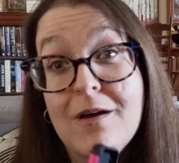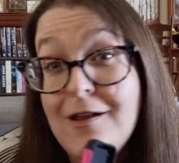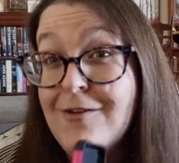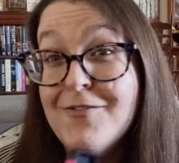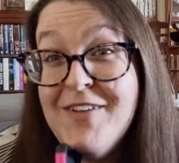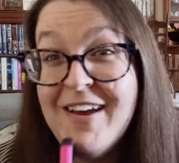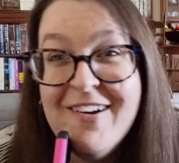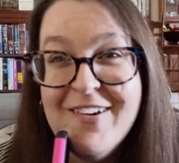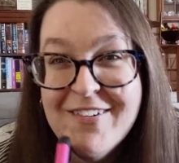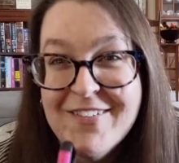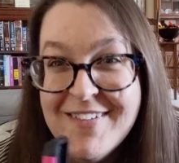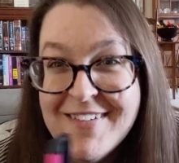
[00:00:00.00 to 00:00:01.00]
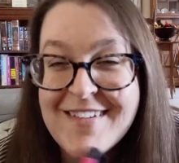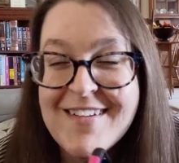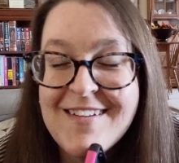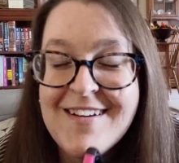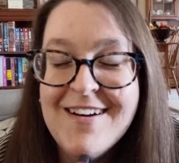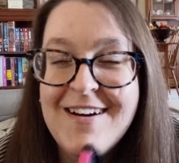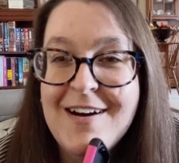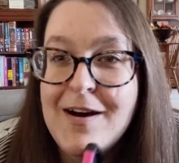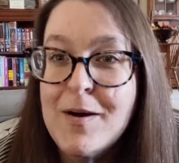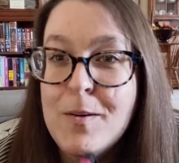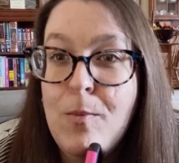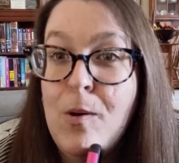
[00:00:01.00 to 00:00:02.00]
I don't know.
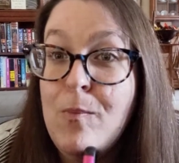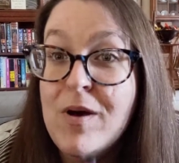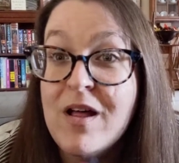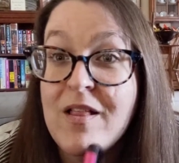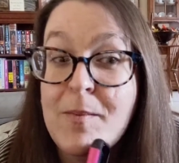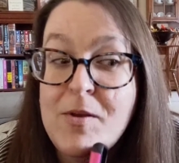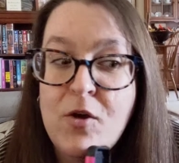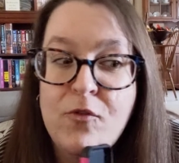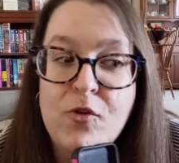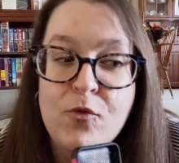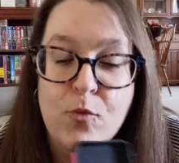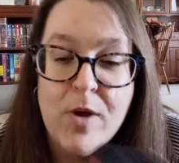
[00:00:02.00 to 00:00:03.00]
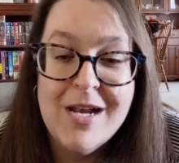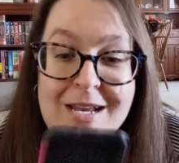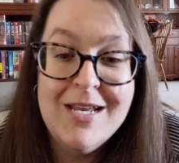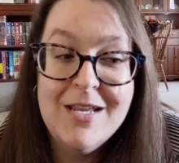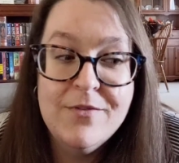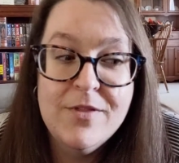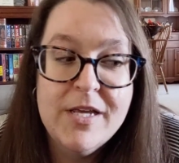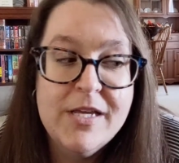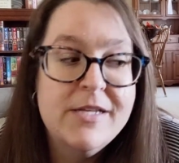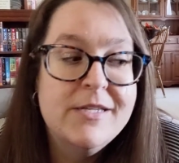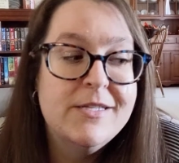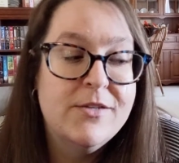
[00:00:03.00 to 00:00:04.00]
But let me know if you've read any of
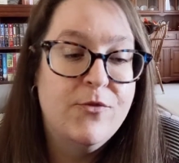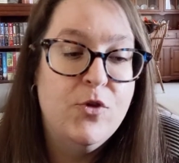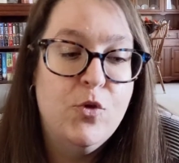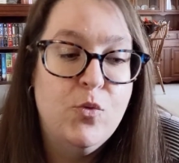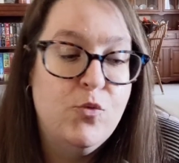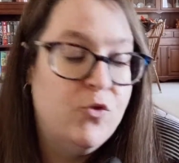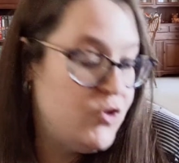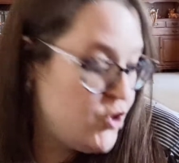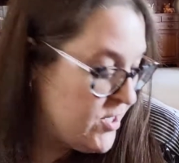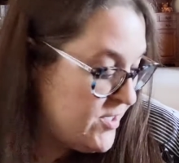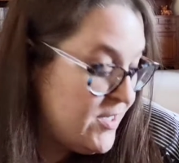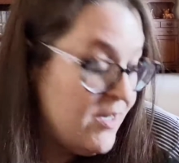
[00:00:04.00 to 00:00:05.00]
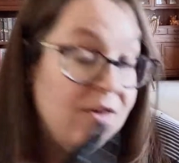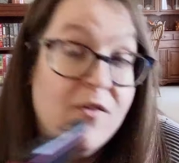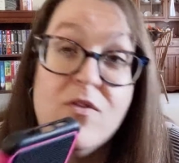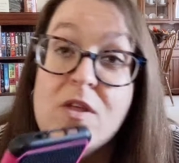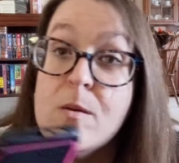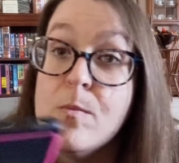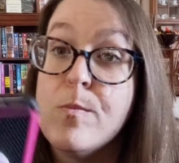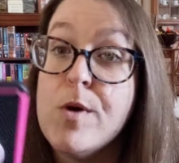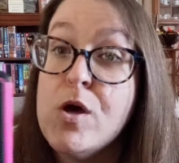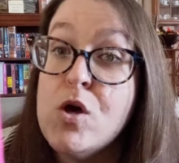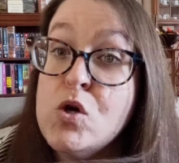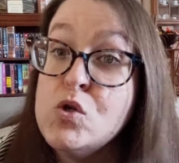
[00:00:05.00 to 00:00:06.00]
these, if you suggest any of them
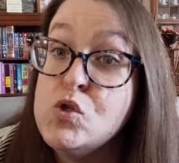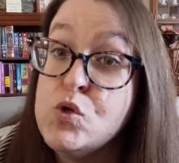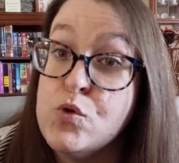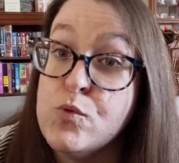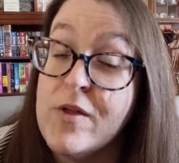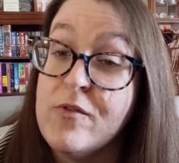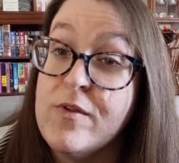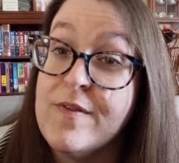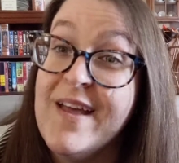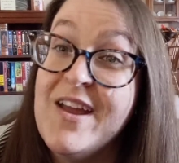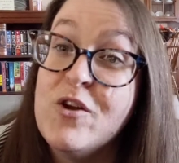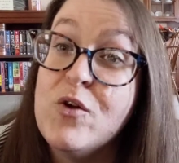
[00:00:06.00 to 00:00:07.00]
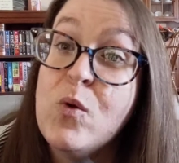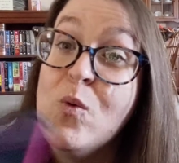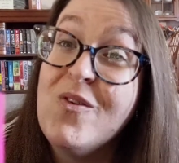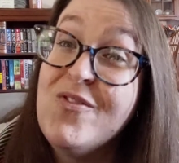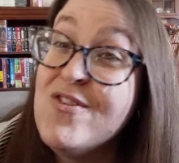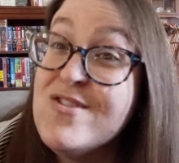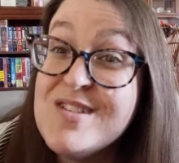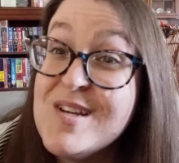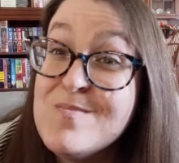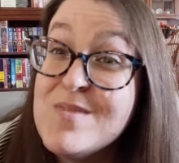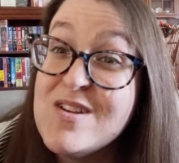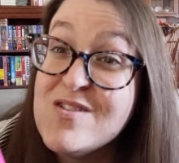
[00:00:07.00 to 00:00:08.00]
sooner rather than later, or if there's
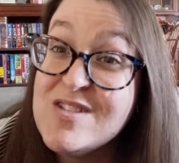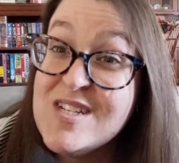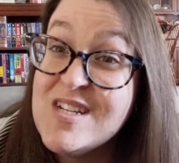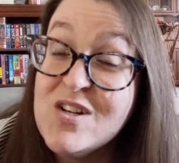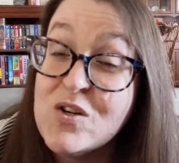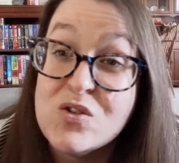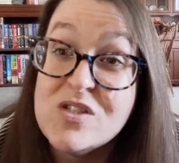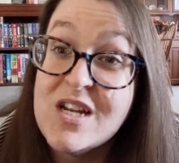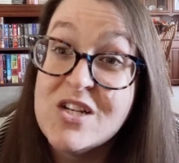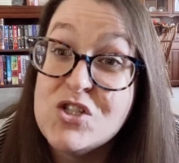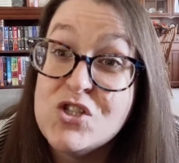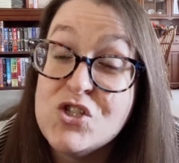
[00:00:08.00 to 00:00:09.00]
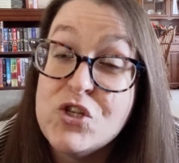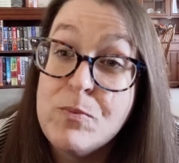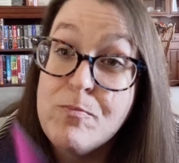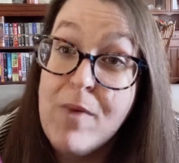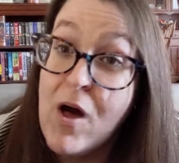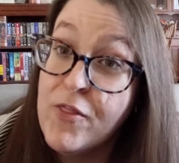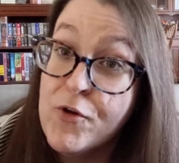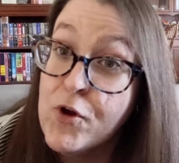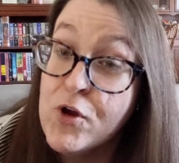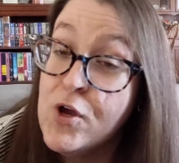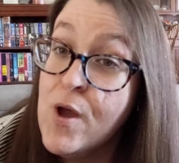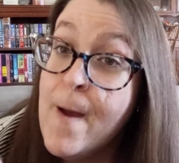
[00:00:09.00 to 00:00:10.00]
some that are stinkers and I just shouldn't bother.